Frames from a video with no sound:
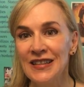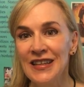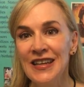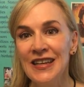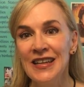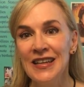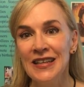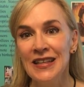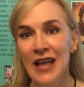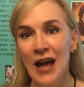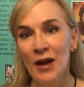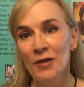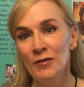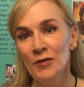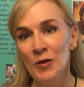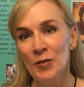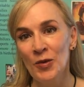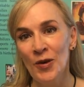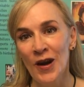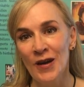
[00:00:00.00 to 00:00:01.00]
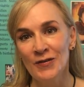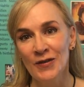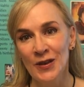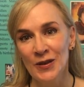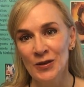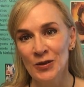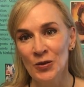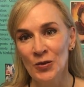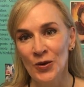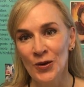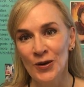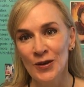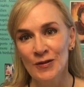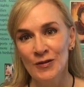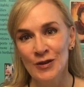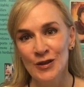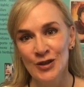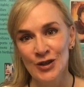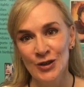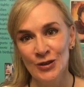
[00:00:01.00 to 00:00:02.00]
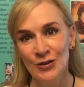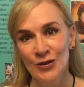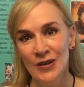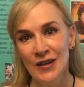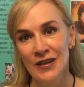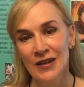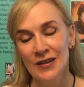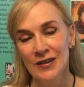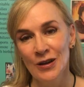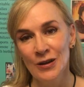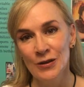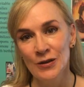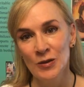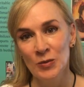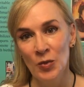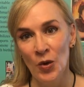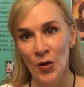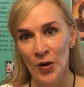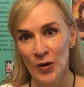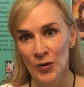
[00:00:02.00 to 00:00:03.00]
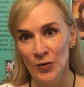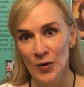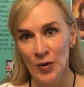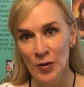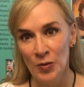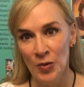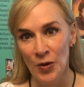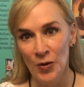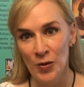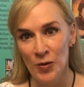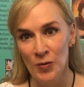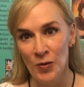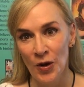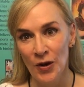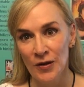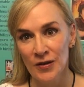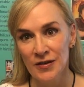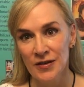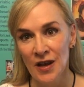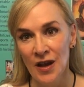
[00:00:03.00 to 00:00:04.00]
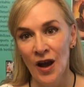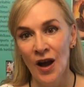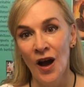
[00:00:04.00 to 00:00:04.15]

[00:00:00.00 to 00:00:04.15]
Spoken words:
leading not-for-profit in the world for children and adults born with birthmarks.